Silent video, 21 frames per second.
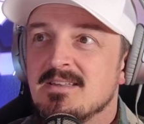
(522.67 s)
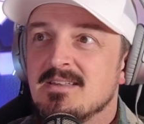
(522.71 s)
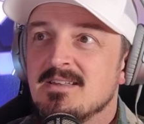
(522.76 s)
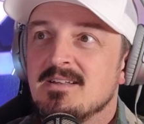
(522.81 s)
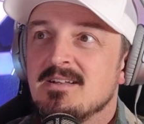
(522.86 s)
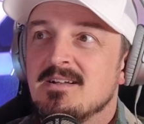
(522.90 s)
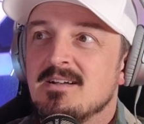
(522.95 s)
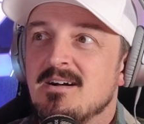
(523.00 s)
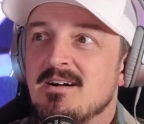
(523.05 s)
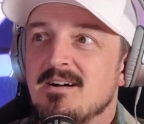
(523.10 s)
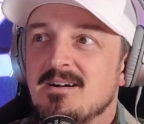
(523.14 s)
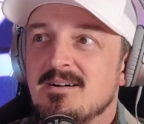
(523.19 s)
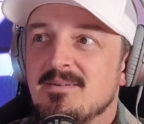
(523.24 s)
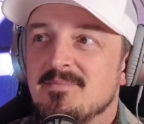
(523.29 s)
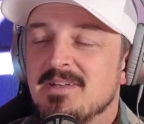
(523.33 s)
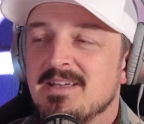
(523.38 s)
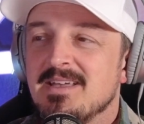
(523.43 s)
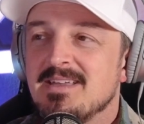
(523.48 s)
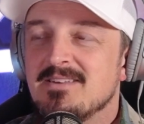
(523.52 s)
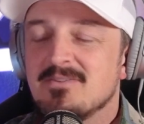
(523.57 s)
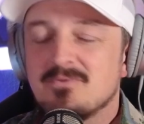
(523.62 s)

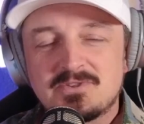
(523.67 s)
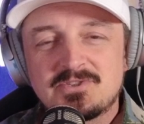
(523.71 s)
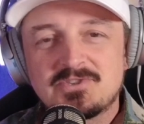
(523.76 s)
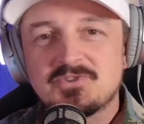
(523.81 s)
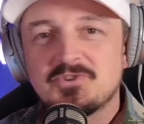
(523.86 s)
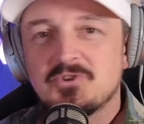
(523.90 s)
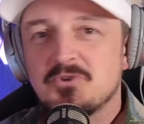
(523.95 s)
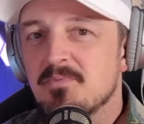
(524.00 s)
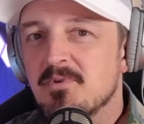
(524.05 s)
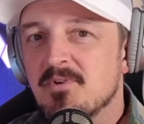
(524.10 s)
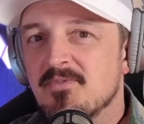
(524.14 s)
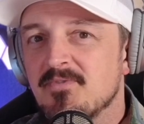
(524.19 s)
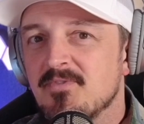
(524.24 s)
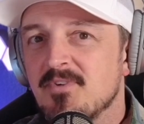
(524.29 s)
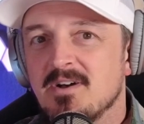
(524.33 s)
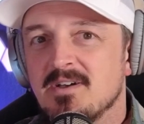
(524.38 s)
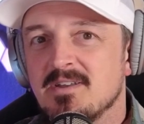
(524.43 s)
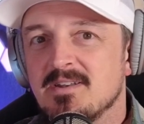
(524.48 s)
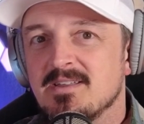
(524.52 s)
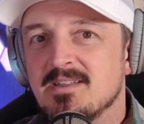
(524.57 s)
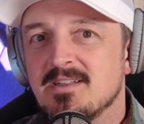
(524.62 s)
And it was super
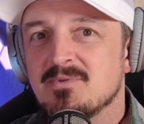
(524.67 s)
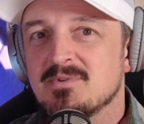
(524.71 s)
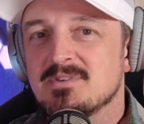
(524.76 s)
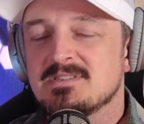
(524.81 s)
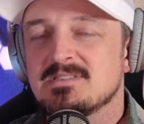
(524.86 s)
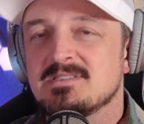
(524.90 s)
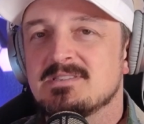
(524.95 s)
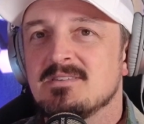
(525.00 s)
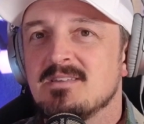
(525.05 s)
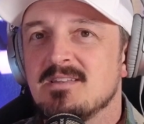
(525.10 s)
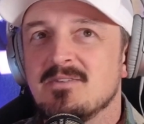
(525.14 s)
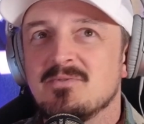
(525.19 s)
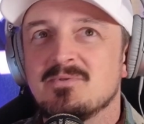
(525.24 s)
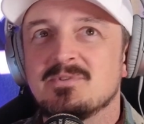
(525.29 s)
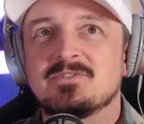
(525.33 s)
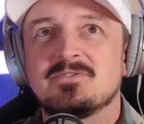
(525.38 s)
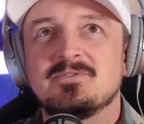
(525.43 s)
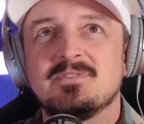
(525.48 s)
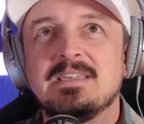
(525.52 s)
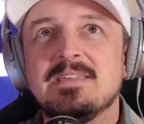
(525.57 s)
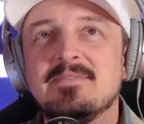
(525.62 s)
fun. It was
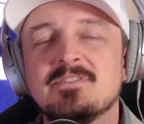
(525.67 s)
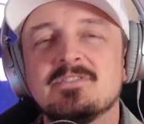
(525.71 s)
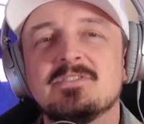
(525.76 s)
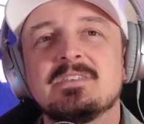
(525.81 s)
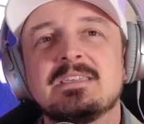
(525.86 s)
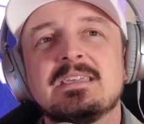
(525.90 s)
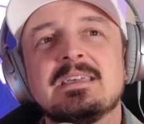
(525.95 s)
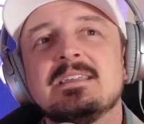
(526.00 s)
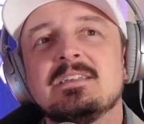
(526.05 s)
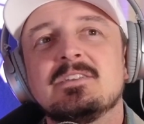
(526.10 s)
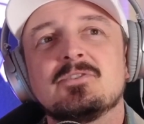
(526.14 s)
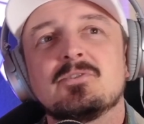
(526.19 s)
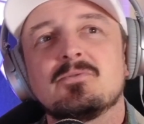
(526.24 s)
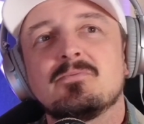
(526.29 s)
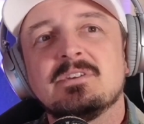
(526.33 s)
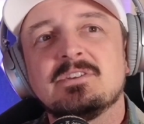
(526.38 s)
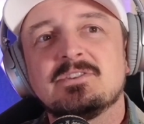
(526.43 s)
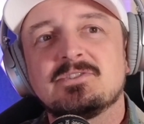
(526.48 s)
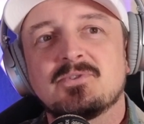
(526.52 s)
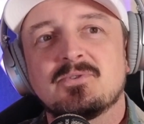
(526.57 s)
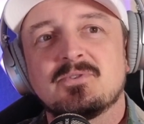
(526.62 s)
even getting the
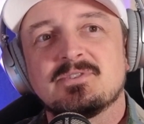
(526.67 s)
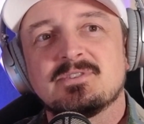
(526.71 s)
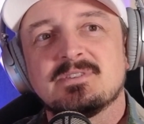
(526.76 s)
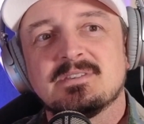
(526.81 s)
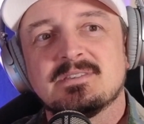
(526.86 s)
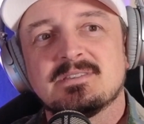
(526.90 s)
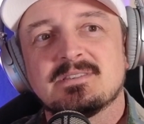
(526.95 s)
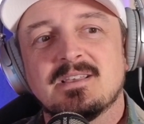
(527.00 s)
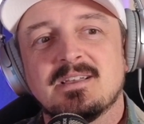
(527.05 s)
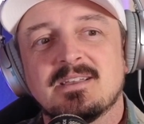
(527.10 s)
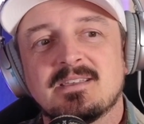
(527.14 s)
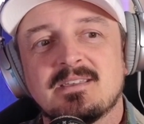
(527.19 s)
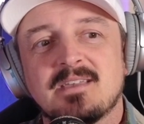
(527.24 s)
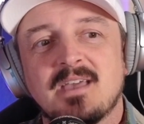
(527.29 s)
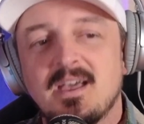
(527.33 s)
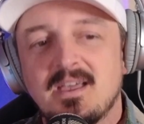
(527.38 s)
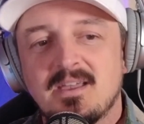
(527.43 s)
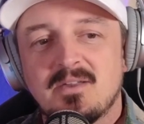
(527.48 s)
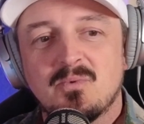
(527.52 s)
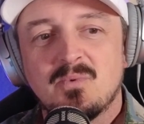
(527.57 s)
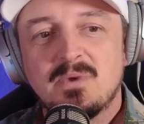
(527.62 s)
resources like,
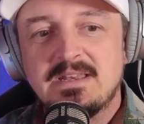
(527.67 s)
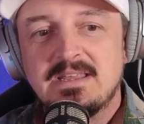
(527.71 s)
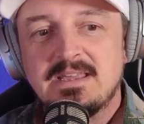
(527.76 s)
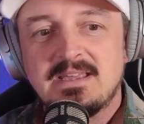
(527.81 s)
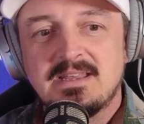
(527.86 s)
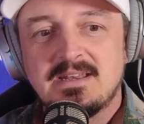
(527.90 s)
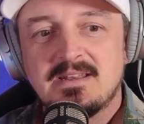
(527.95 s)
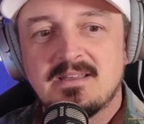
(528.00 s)
hey, we need